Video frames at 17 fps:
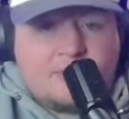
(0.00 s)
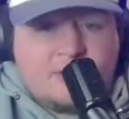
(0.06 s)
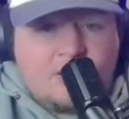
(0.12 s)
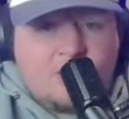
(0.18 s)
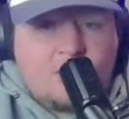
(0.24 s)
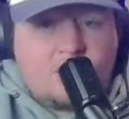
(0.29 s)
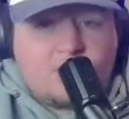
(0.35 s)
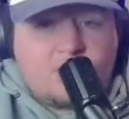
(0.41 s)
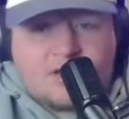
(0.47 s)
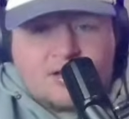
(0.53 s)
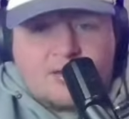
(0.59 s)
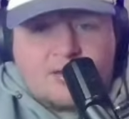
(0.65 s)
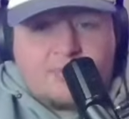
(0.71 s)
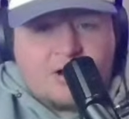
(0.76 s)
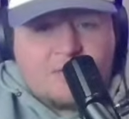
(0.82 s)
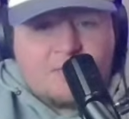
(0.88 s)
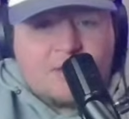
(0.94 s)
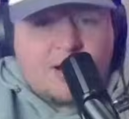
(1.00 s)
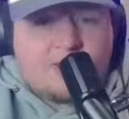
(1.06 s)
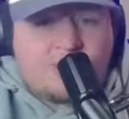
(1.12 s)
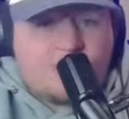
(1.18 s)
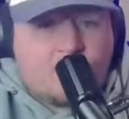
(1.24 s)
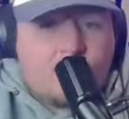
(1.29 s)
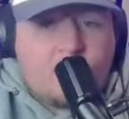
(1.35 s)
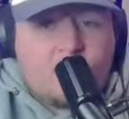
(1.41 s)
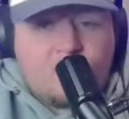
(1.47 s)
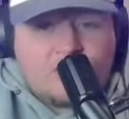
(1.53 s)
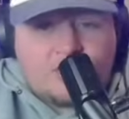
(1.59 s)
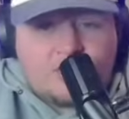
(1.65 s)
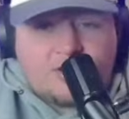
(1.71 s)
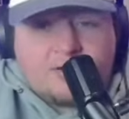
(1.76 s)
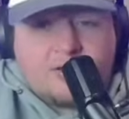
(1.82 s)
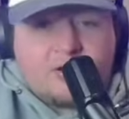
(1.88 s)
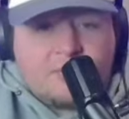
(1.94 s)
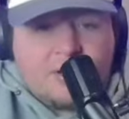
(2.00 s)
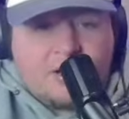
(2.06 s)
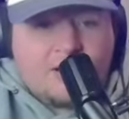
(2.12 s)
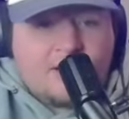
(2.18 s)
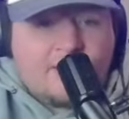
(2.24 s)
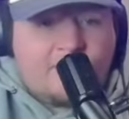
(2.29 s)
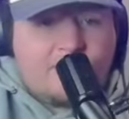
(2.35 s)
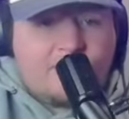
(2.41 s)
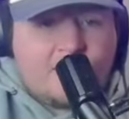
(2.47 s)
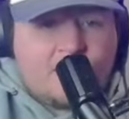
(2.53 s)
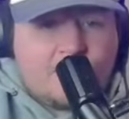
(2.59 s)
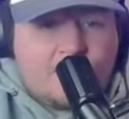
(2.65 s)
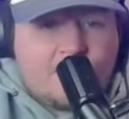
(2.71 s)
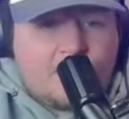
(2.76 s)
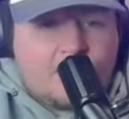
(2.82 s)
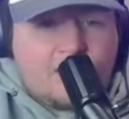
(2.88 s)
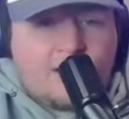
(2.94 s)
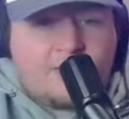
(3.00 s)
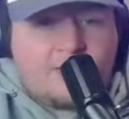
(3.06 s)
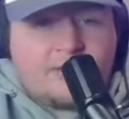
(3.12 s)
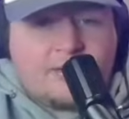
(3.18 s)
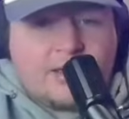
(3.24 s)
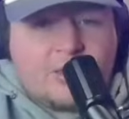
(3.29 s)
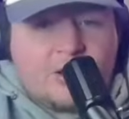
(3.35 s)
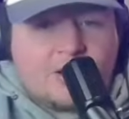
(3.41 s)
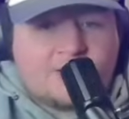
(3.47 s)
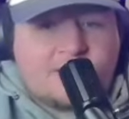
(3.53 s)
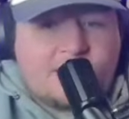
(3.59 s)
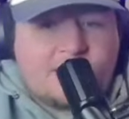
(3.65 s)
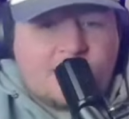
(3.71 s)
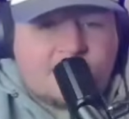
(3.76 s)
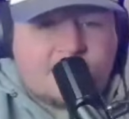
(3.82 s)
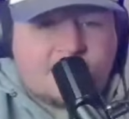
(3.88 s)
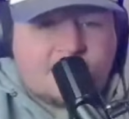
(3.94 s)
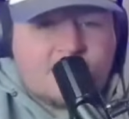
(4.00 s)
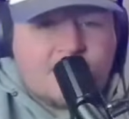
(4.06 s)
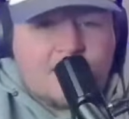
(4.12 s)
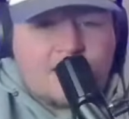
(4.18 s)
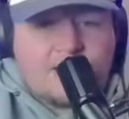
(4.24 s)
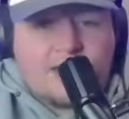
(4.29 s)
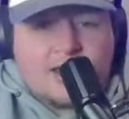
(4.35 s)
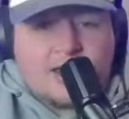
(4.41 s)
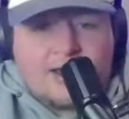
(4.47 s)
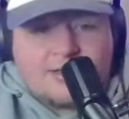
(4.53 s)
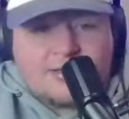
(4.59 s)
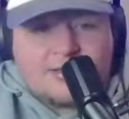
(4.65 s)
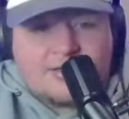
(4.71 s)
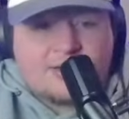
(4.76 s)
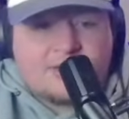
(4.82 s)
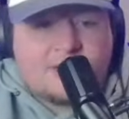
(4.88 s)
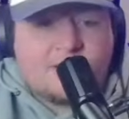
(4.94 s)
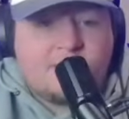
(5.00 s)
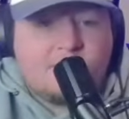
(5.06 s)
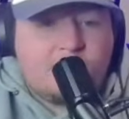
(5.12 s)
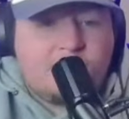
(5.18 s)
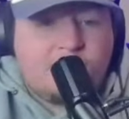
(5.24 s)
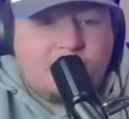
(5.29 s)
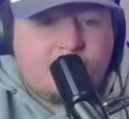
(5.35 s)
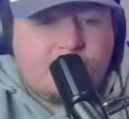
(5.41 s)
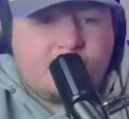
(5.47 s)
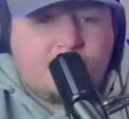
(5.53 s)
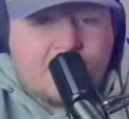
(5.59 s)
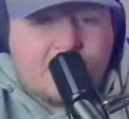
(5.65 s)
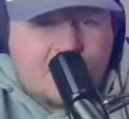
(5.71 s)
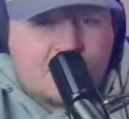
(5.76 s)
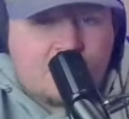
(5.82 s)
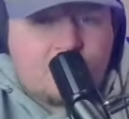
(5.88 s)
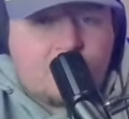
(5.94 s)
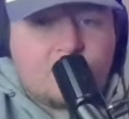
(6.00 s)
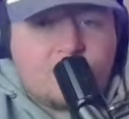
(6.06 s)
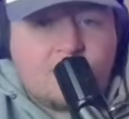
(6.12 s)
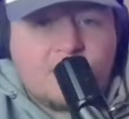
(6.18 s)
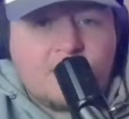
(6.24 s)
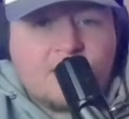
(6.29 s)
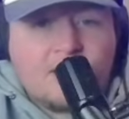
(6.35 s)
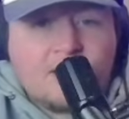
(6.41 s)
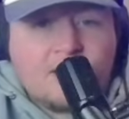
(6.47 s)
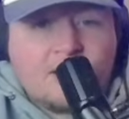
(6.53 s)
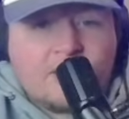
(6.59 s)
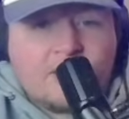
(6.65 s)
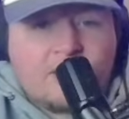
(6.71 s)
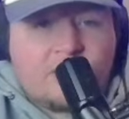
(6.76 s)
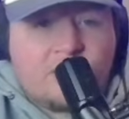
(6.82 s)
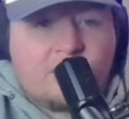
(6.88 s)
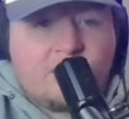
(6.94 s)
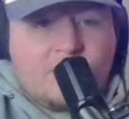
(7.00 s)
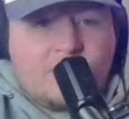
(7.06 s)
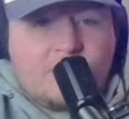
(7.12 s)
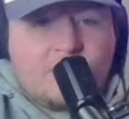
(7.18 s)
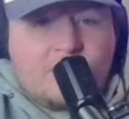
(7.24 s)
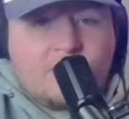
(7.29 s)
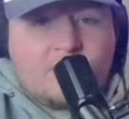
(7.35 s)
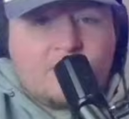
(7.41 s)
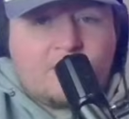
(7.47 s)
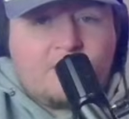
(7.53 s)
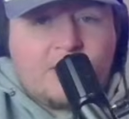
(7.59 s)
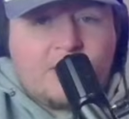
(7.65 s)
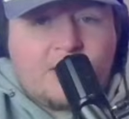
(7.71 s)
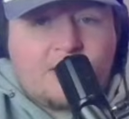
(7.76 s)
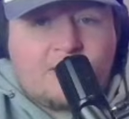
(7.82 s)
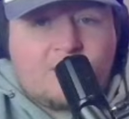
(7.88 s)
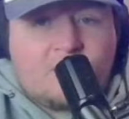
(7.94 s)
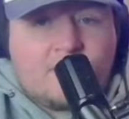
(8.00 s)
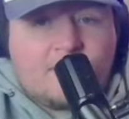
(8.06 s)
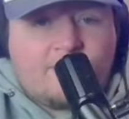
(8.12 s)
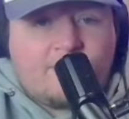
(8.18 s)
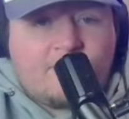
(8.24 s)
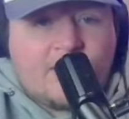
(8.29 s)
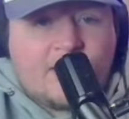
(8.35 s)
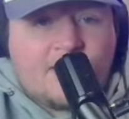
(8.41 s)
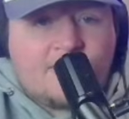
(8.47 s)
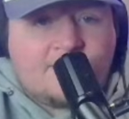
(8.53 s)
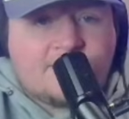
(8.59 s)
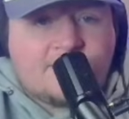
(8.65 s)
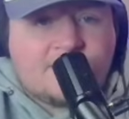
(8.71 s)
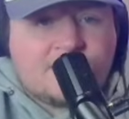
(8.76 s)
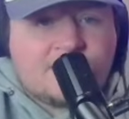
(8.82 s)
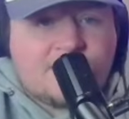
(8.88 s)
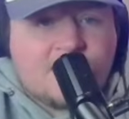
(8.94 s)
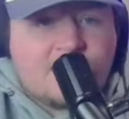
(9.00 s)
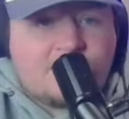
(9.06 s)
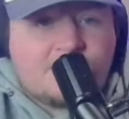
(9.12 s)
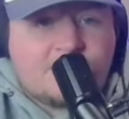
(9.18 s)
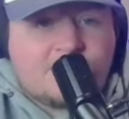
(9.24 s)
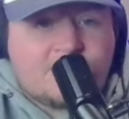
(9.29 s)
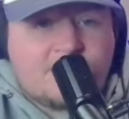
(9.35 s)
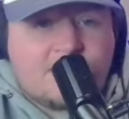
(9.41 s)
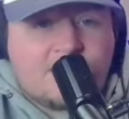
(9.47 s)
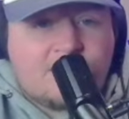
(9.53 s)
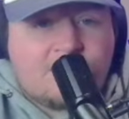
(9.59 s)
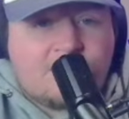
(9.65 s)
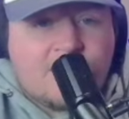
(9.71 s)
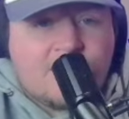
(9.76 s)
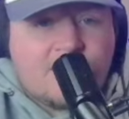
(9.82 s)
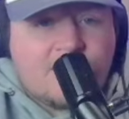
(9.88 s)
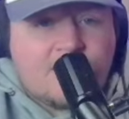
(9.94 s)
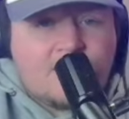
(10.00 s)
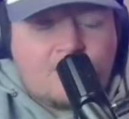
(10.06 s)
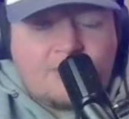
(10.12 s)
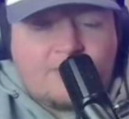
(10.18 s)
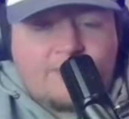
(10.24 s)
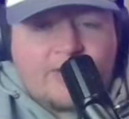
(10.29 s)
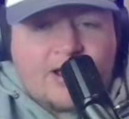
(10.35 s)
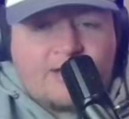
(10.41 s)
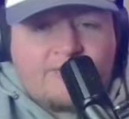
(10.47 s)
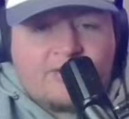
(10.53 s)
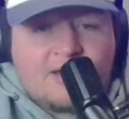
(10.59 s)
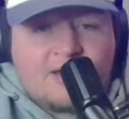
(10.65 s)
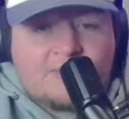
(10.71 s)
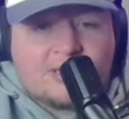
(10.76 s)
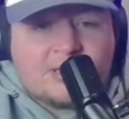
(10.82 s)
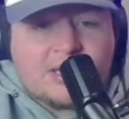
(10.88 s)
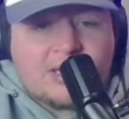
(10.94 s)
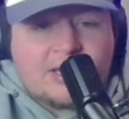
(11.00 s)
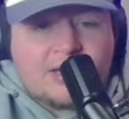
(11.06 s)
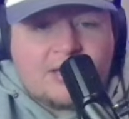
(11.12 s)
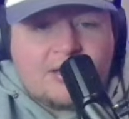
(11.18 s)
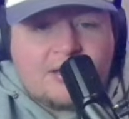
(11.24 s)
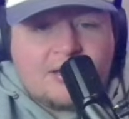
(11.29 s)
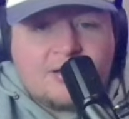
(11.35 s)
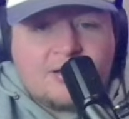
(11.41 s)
Houston beat them by 30, which they're beating everybody by a lot. Then they lost to Texas Tech, Kansas, Baylor. They're in a big 5-6 game skid right now. 5-game skid.